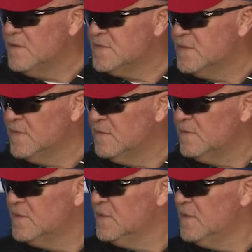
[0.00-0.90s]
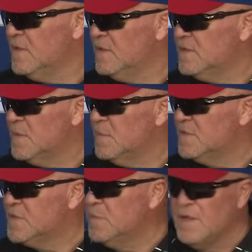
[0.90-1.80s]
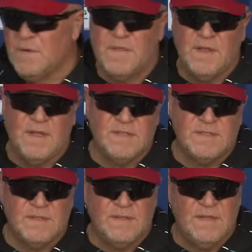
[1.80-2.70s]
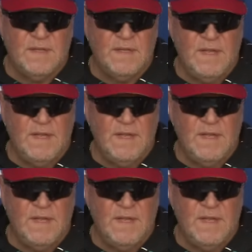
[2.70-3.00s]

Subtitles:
There's, you know, some little things that